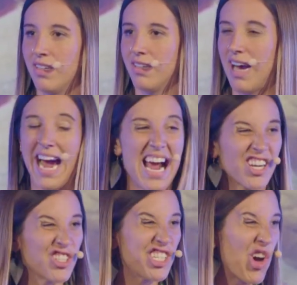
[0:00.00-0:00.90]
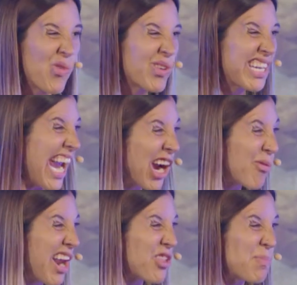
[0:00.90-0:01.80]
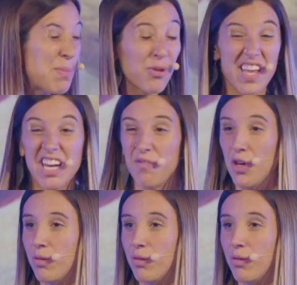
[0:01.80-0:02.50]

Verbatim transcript: I actually don't care what other people think of you.